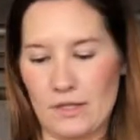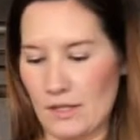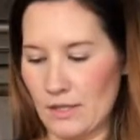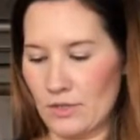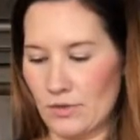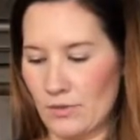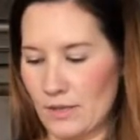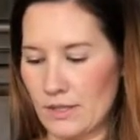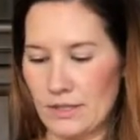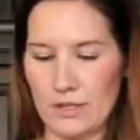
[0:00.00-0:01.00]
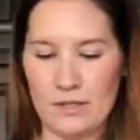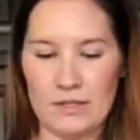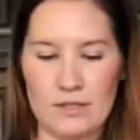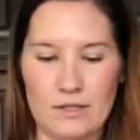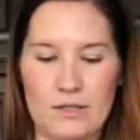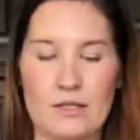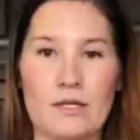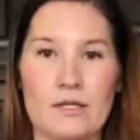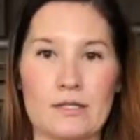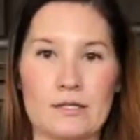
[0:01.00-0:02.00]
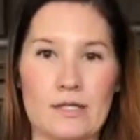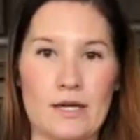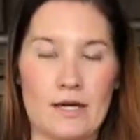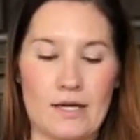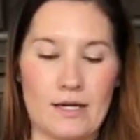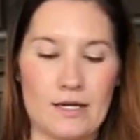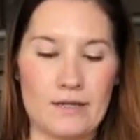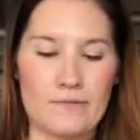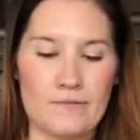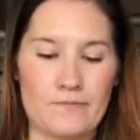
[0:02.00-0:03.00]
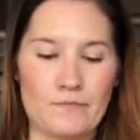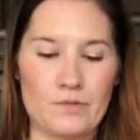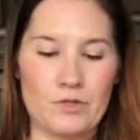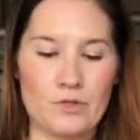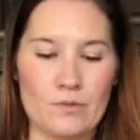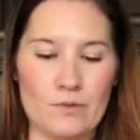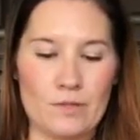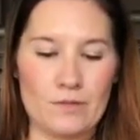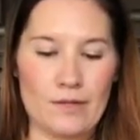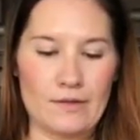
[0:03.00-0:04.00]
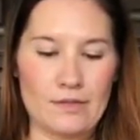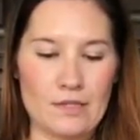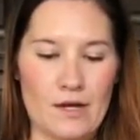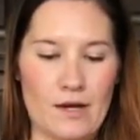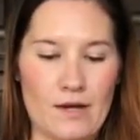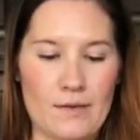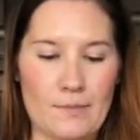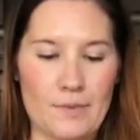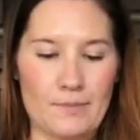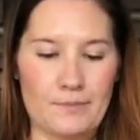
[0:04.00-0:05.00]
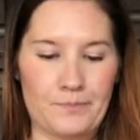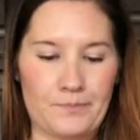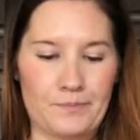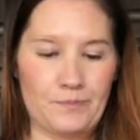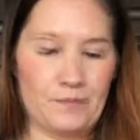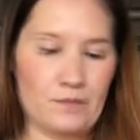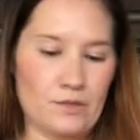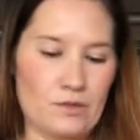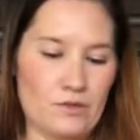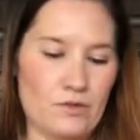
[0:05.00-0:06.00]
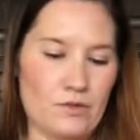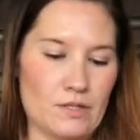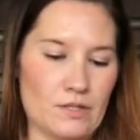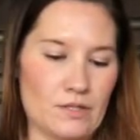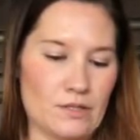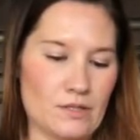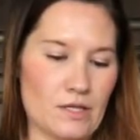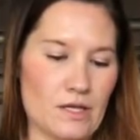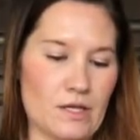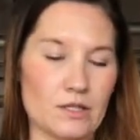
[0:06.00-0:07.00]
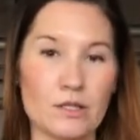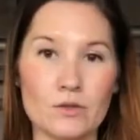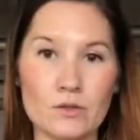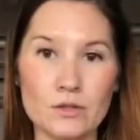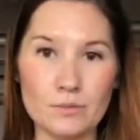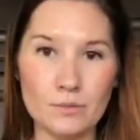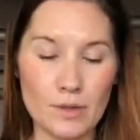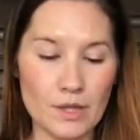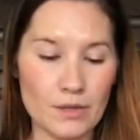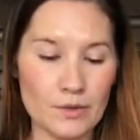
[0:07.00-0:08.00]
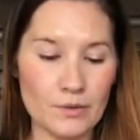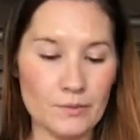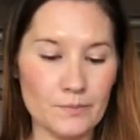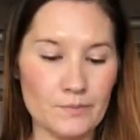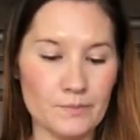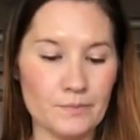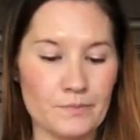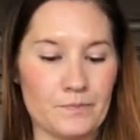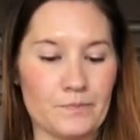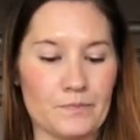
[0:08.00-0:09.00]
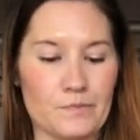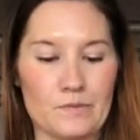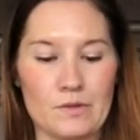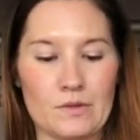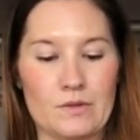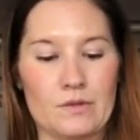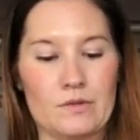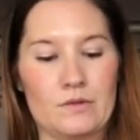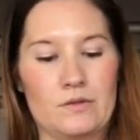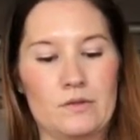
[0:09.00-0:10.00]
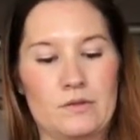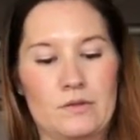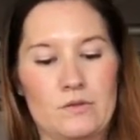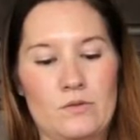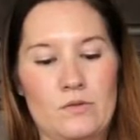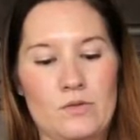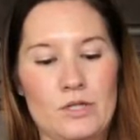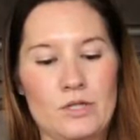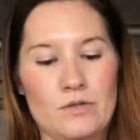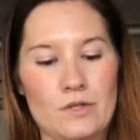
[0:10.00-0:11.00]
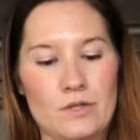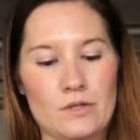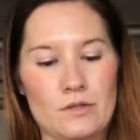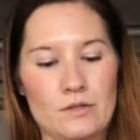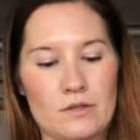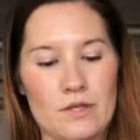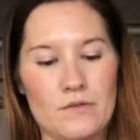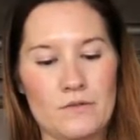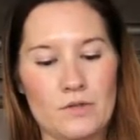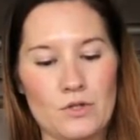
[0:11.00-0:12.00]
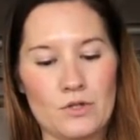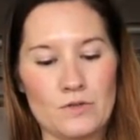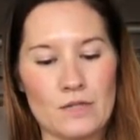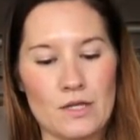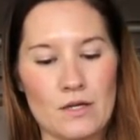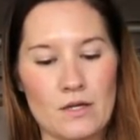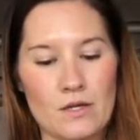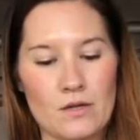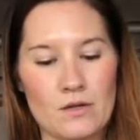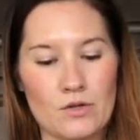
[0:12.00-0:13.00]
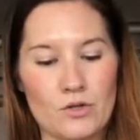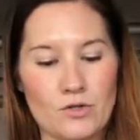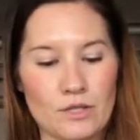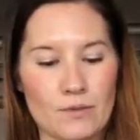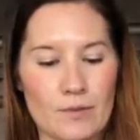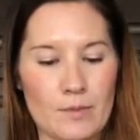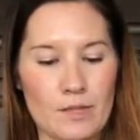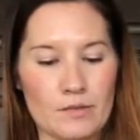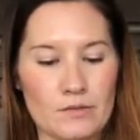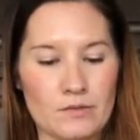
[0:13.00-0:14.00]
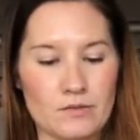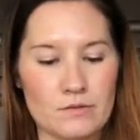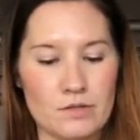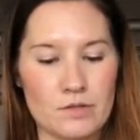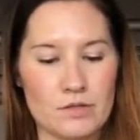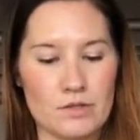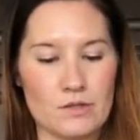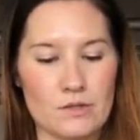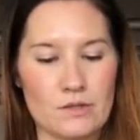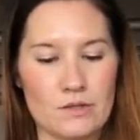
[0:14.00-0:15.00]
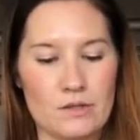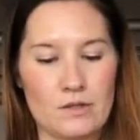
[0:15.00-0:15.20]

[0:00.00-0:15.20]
And you're going to tie your ribbon around the top. And you're going to tie a cute little bow. Or you can, if you're using curly ribbon, you could just